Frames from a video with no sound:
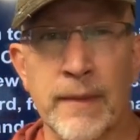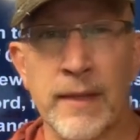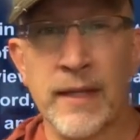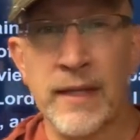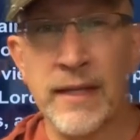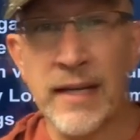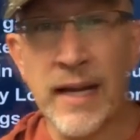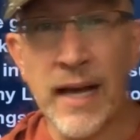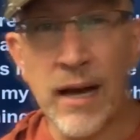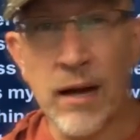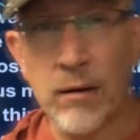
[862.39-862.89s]

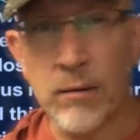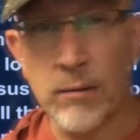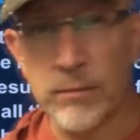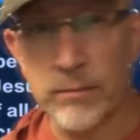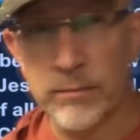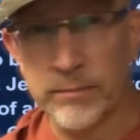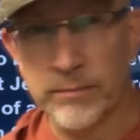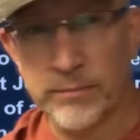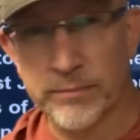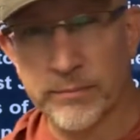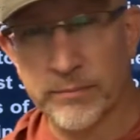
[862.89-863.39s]
Now,
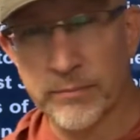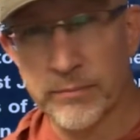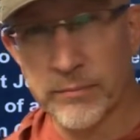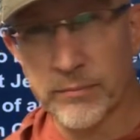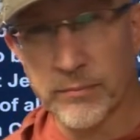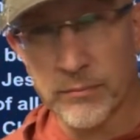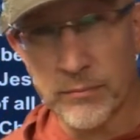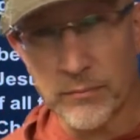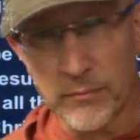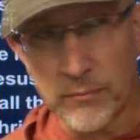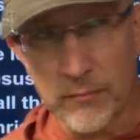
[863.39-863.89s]

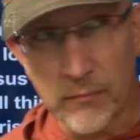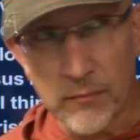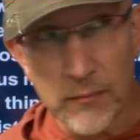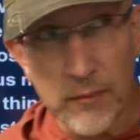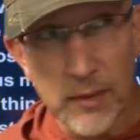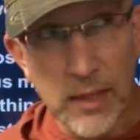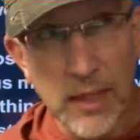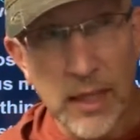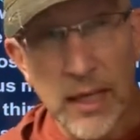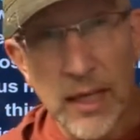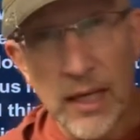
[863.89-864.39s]

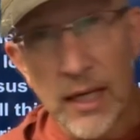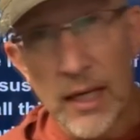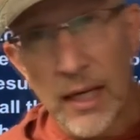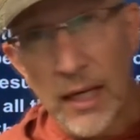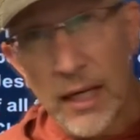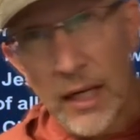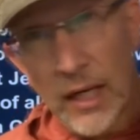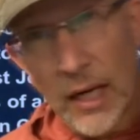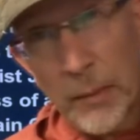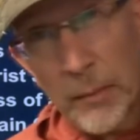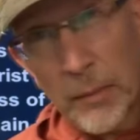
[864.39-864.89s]

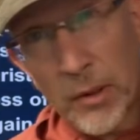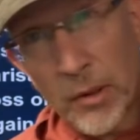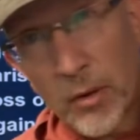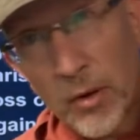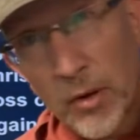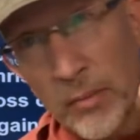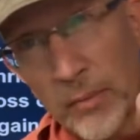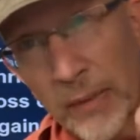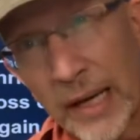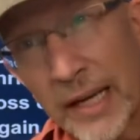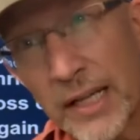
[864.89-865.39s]
I'm going to
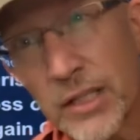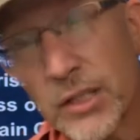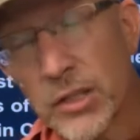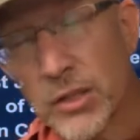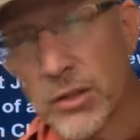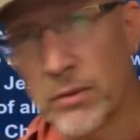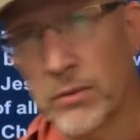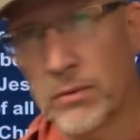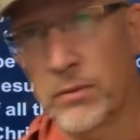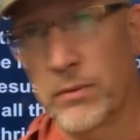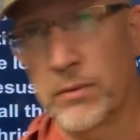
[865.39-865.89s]
remind you